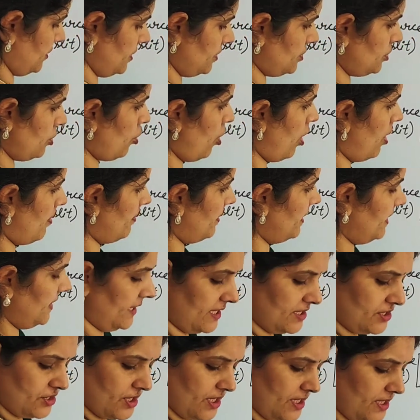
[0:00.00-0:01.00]
So this is the common
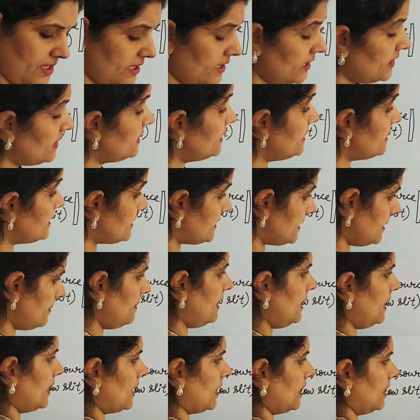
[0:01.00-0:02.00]
tangent.
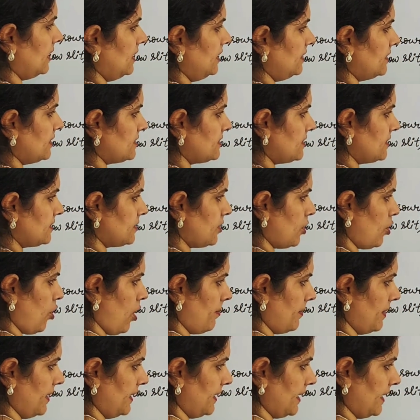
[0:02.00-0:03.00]
Similarly, this is the
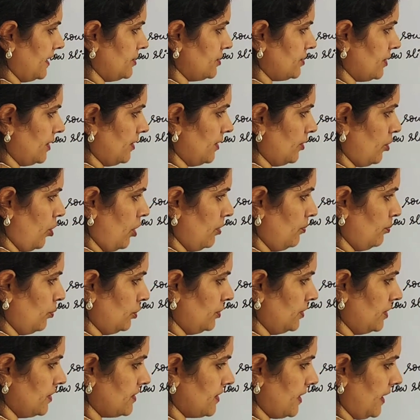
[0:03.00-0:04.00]
common tangent on
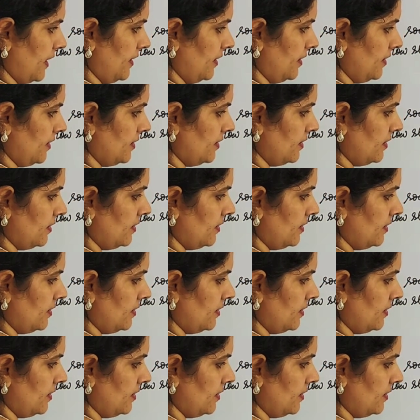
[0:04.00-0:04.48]
both the sides.